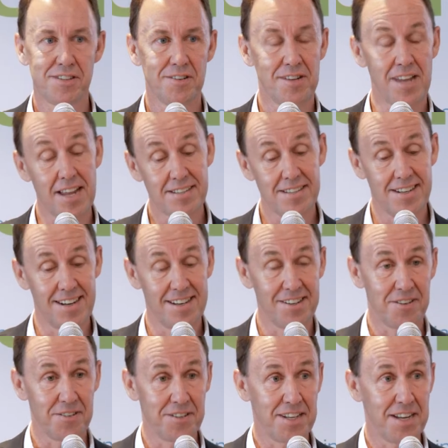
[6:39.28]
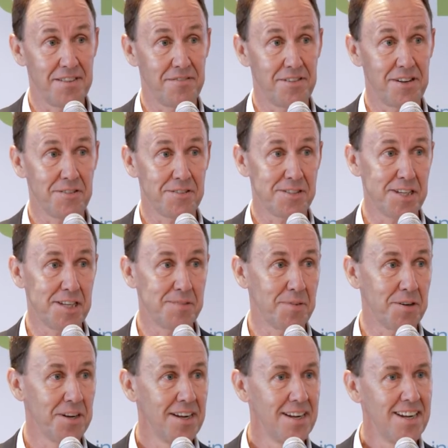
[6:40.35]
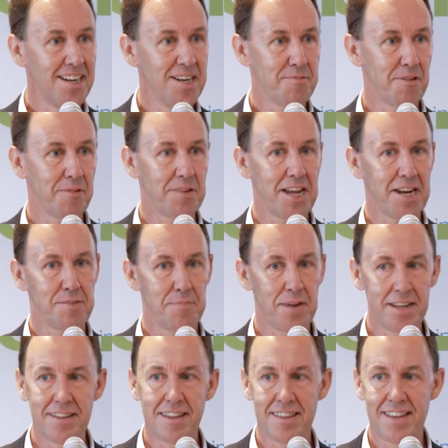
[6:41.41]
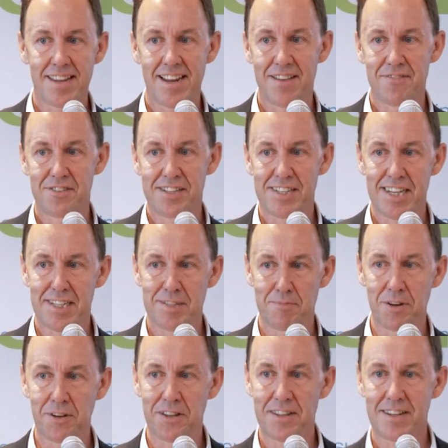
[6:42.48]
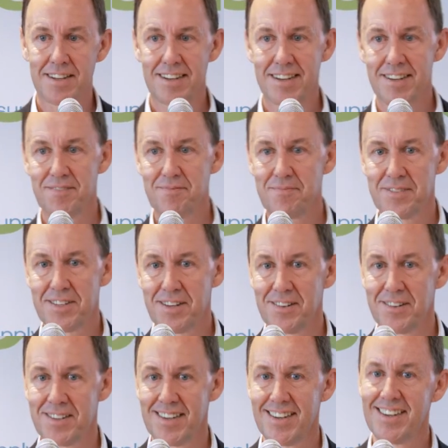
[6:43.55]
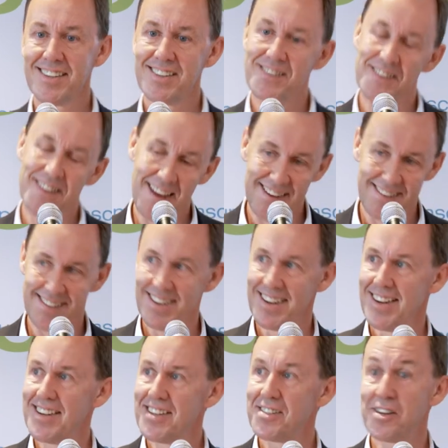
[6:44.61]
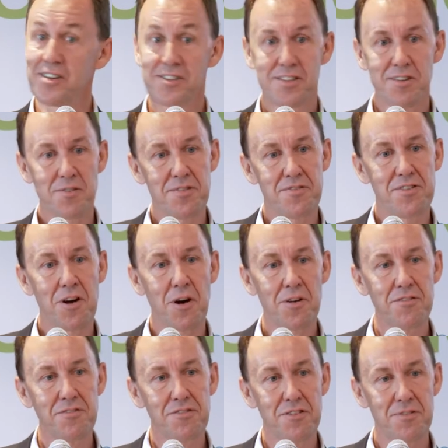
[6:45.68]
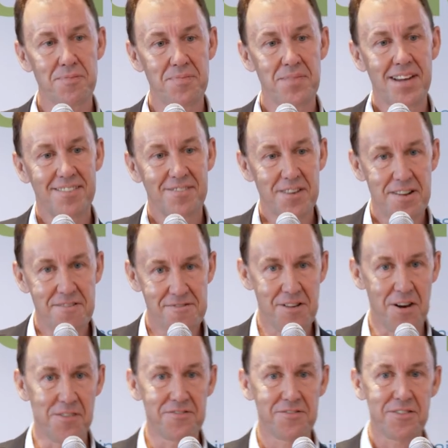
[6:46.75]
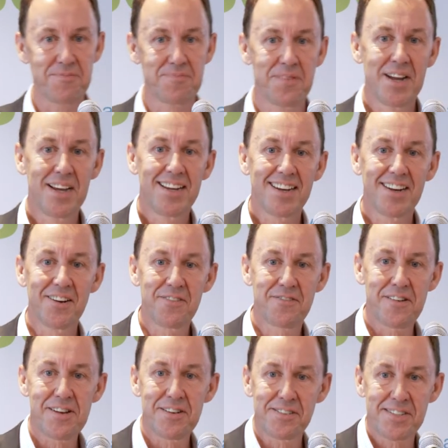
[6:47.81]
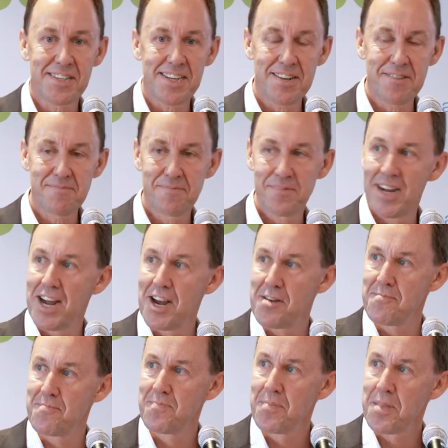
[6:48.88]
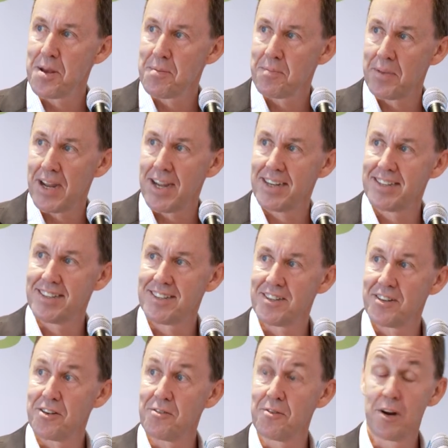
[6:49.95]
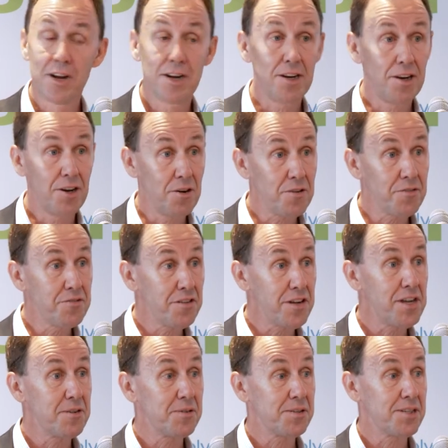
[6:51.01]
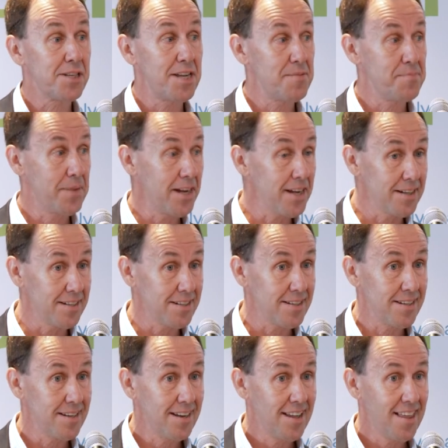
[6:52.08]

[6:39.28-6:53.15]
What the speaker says: So yes, it didn't contain VOCs, but you probably had to paint the thing every 6 months. So we've gone from low VOC paint to low VOC paint